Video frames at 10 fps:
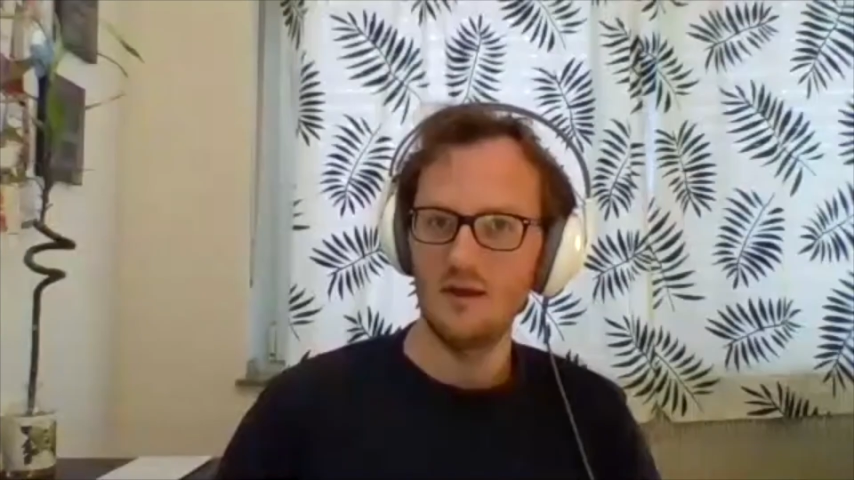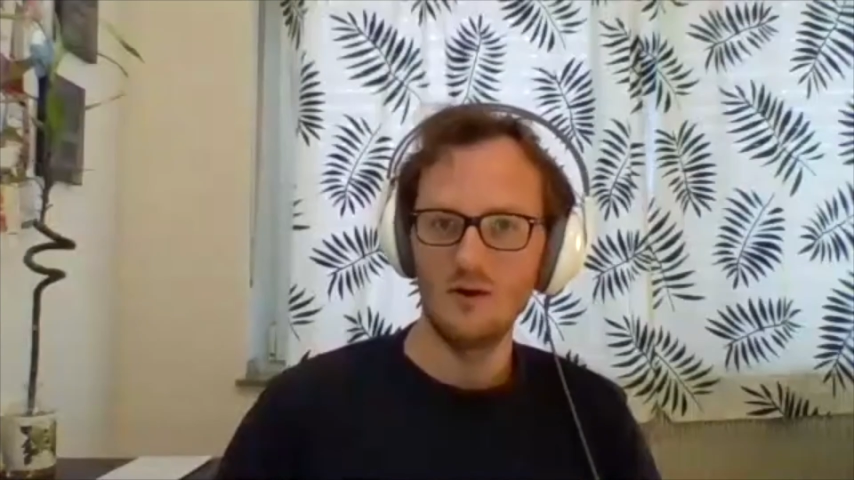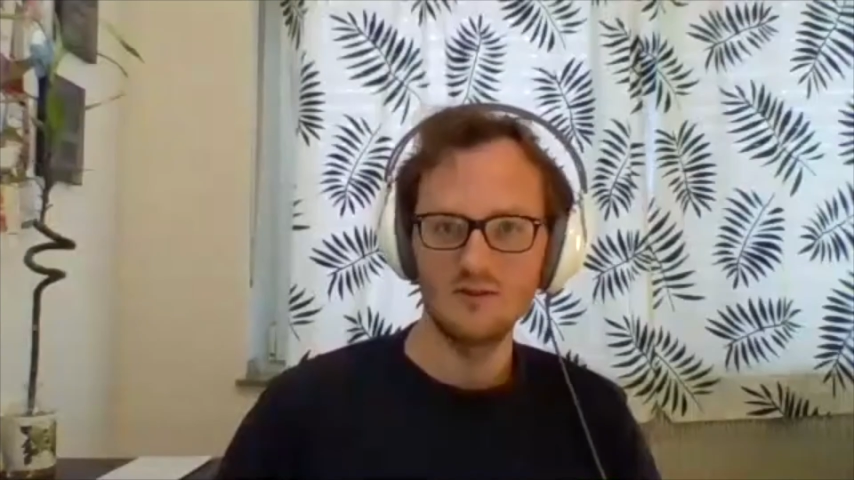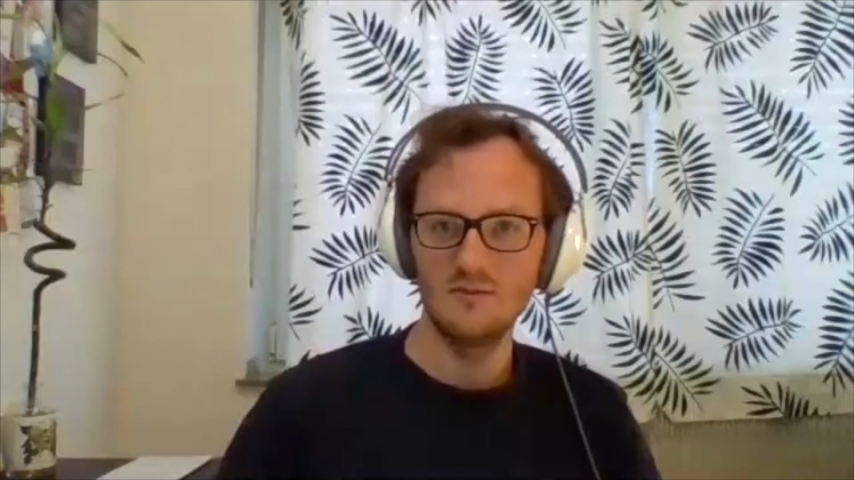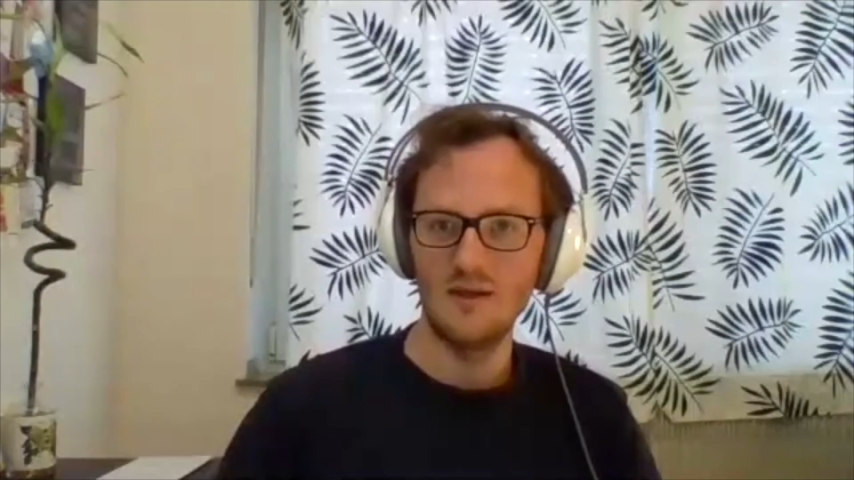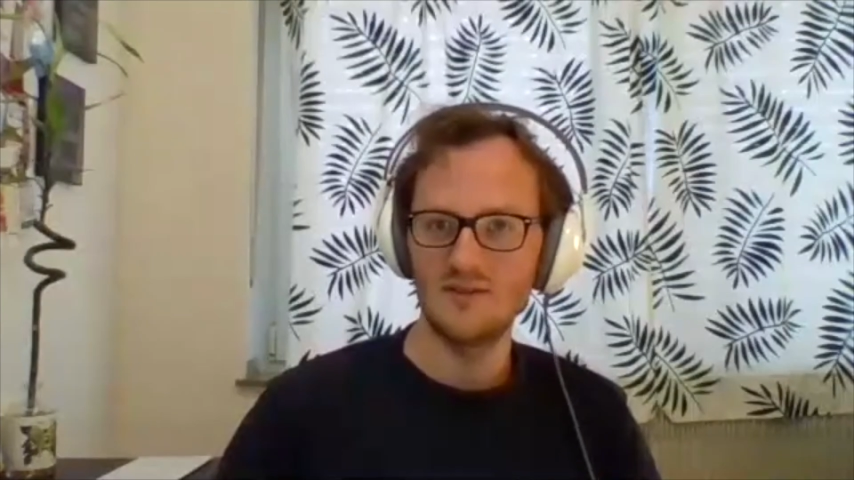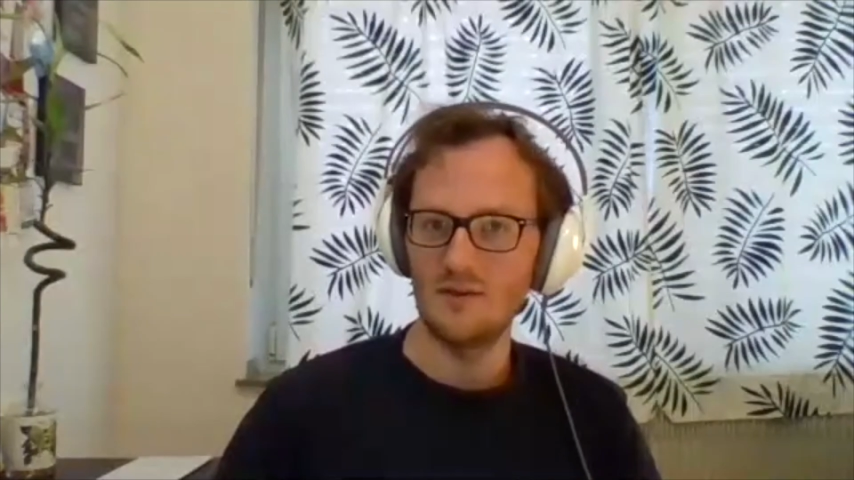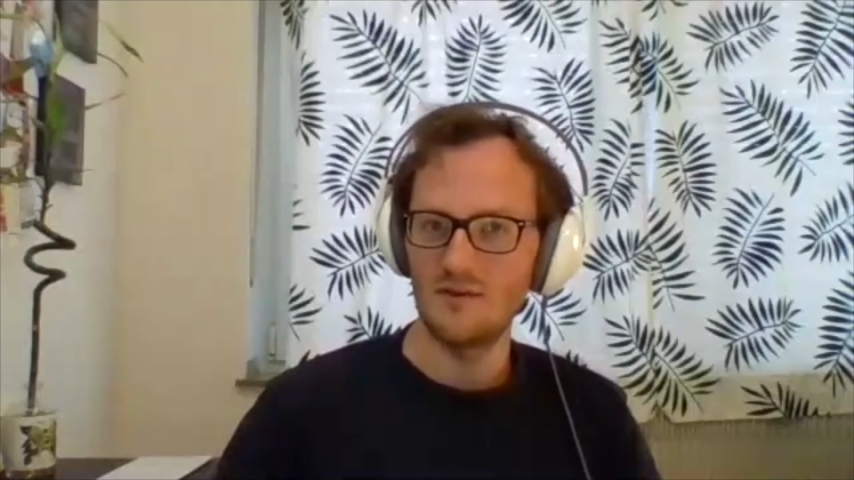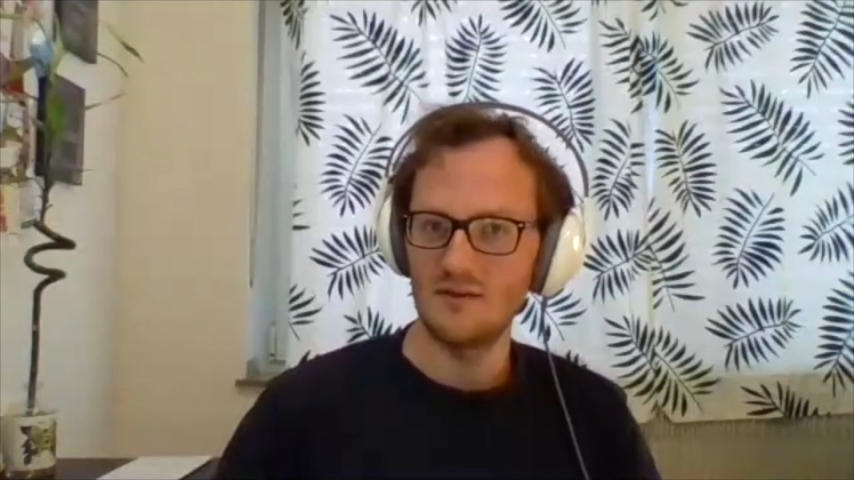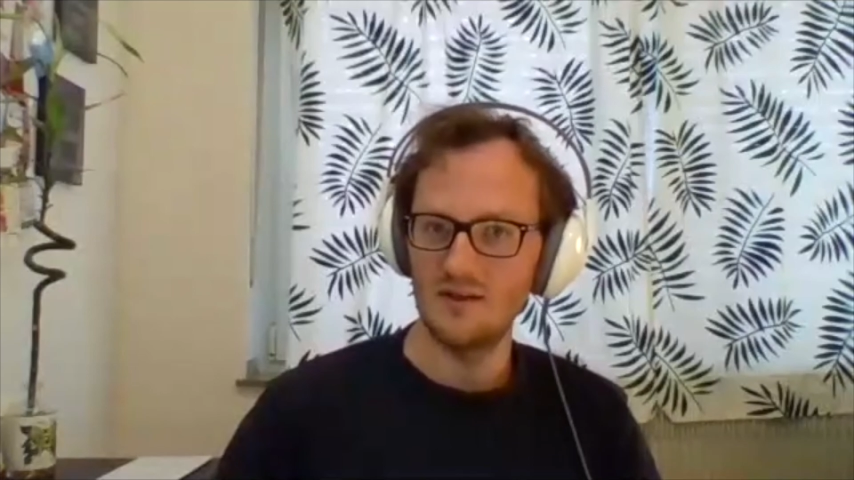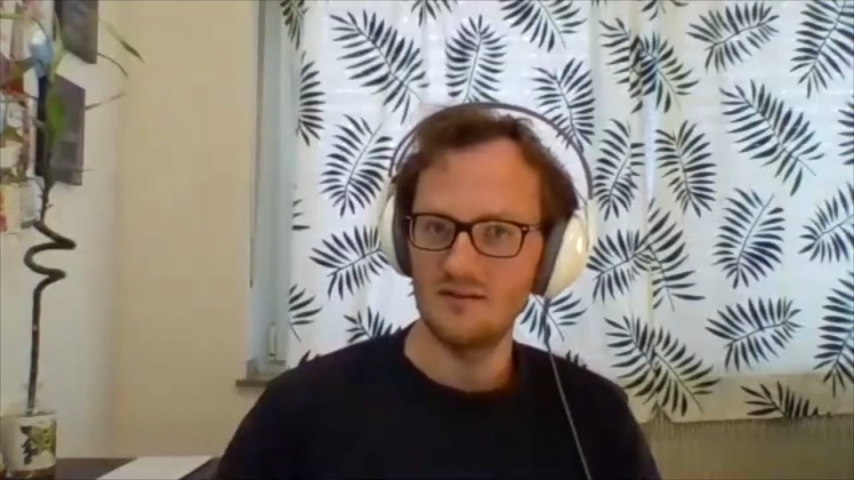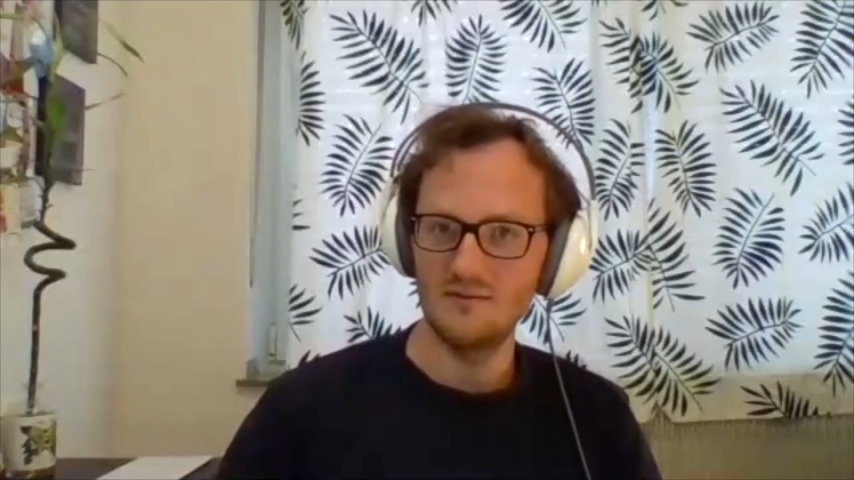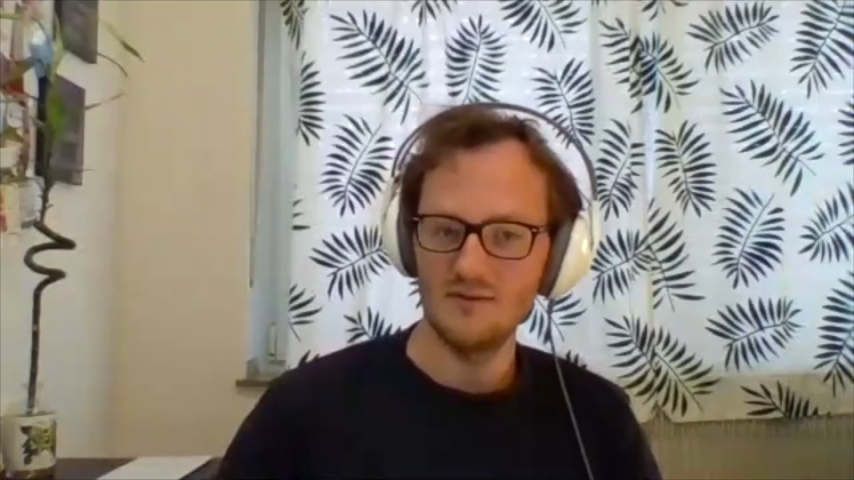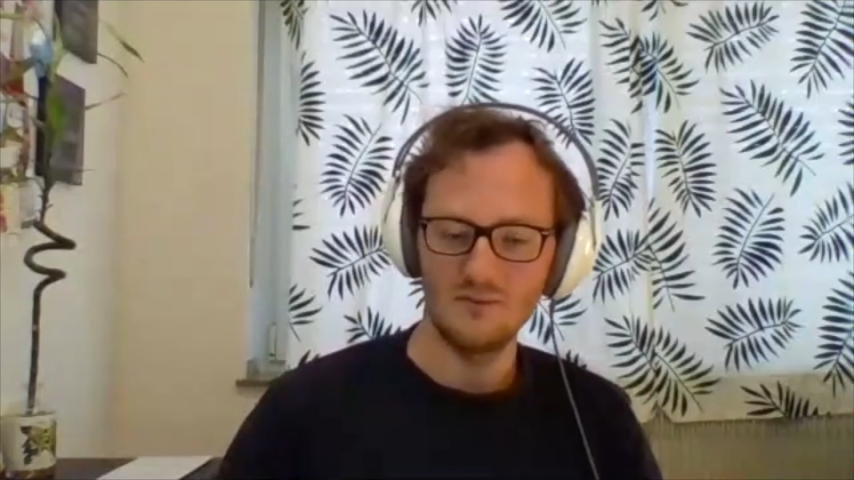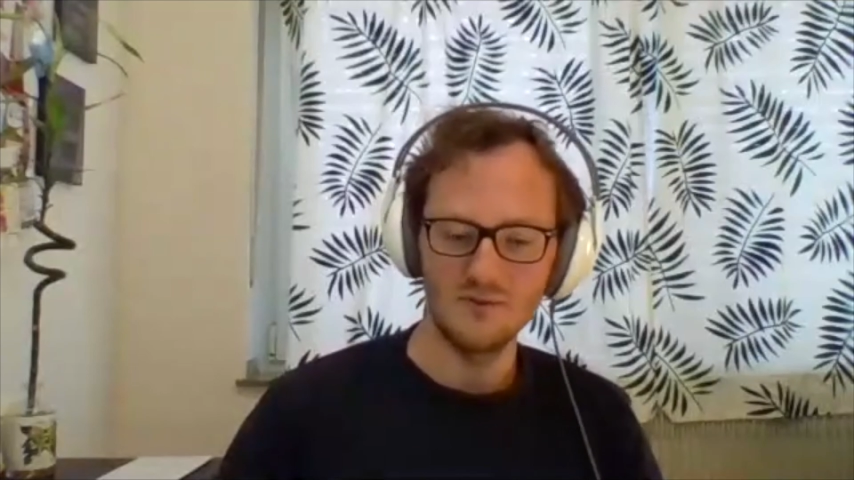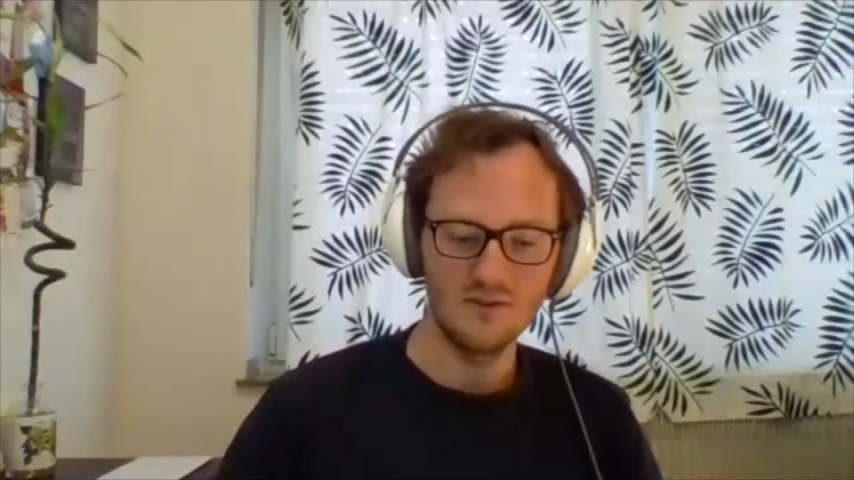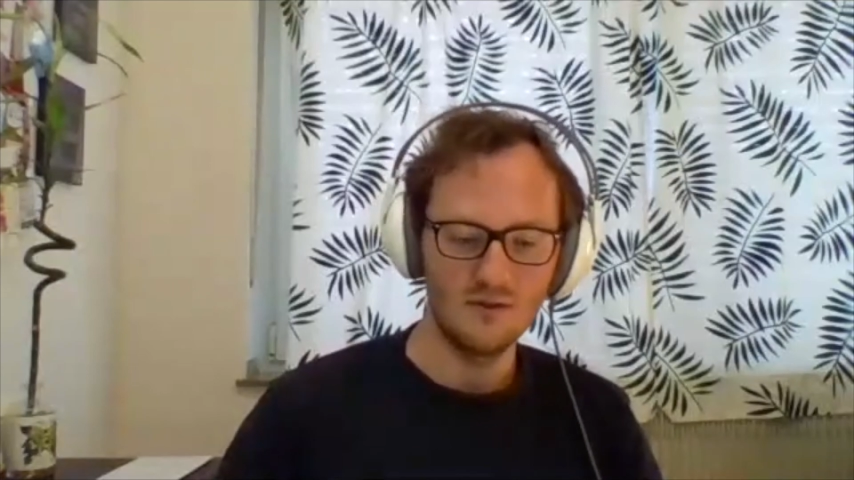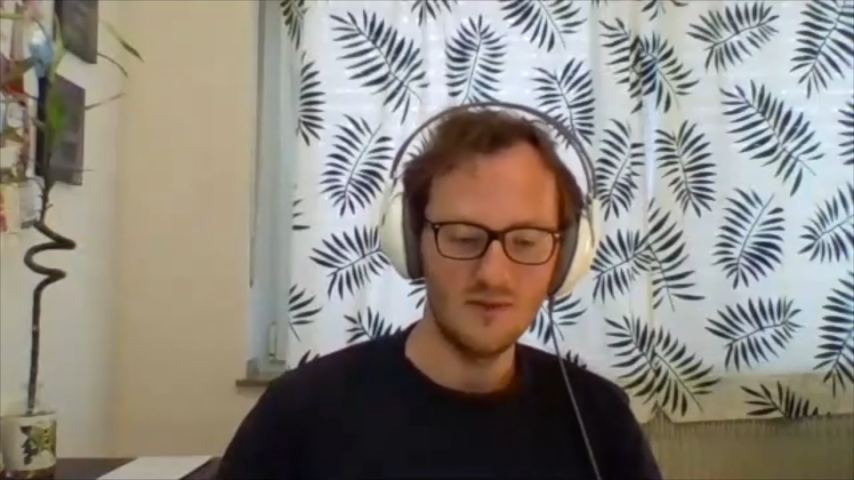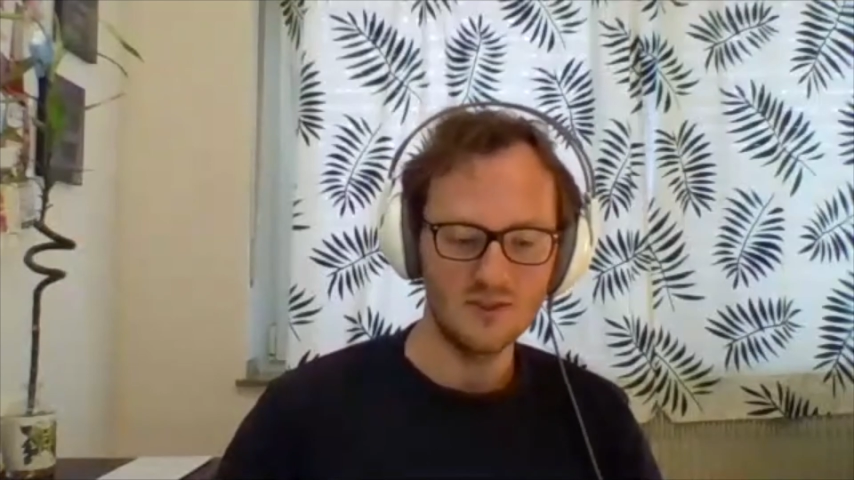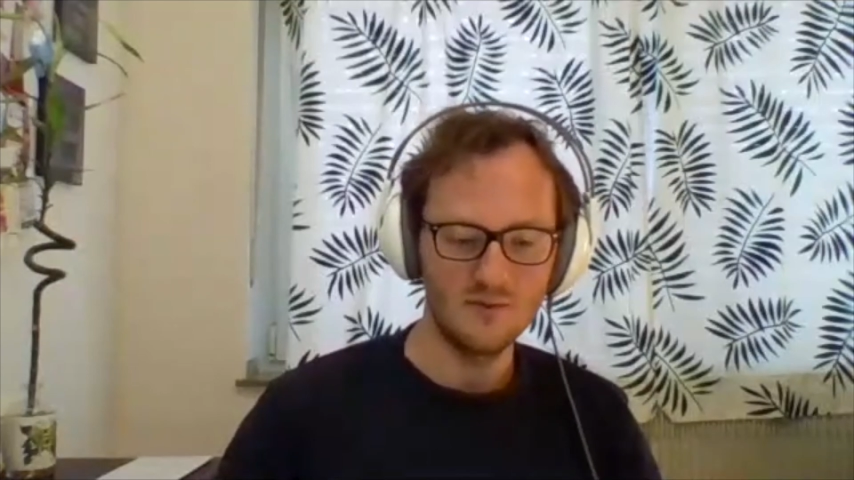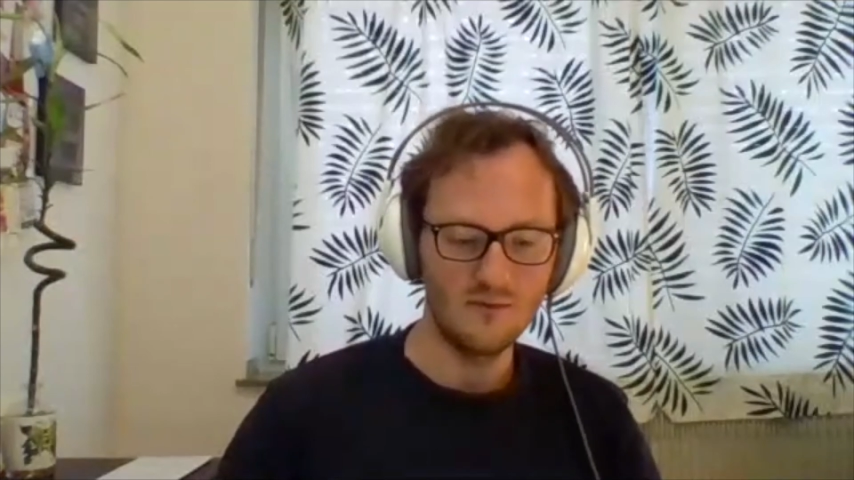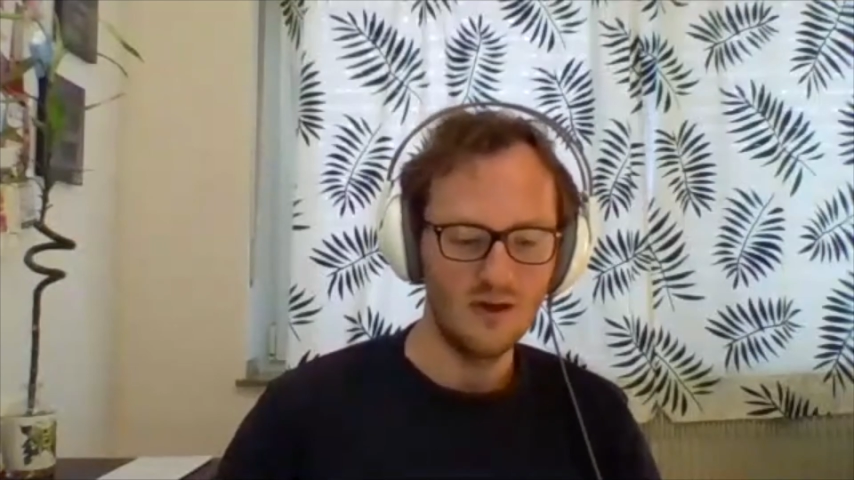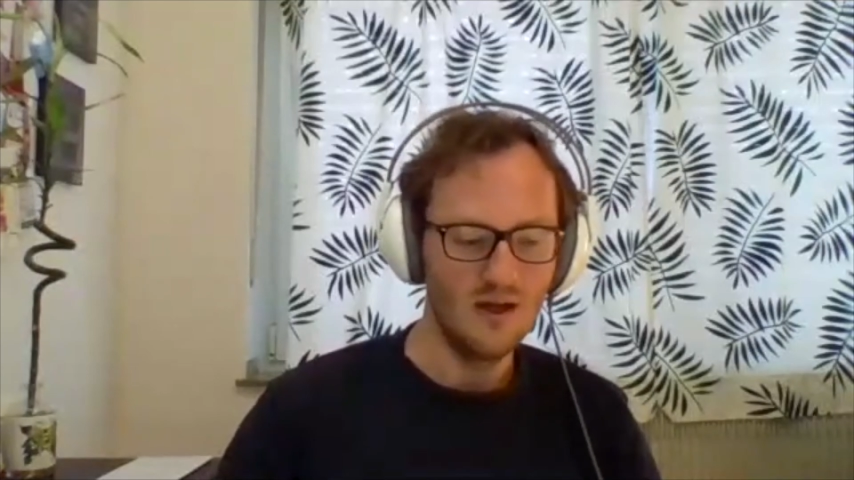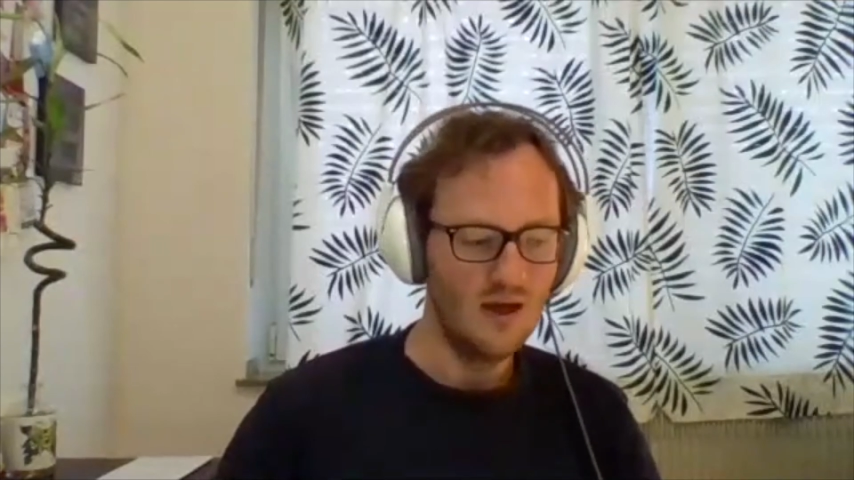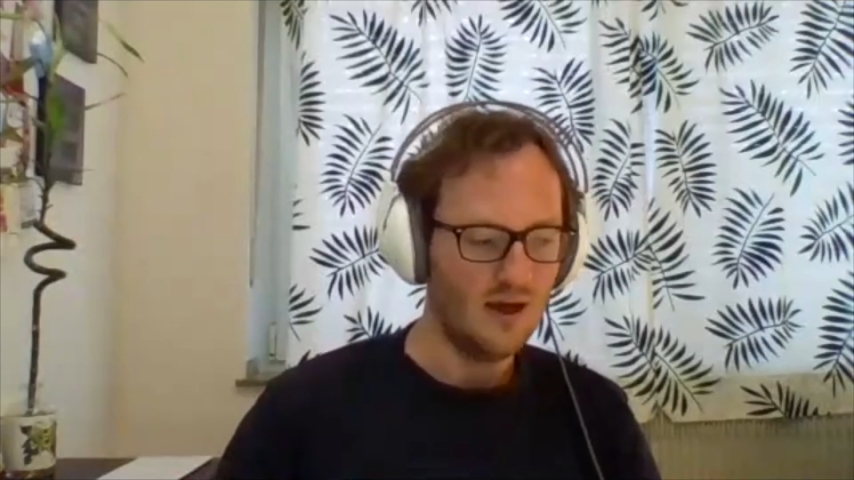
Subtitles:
also maybe something that was not mentioned before,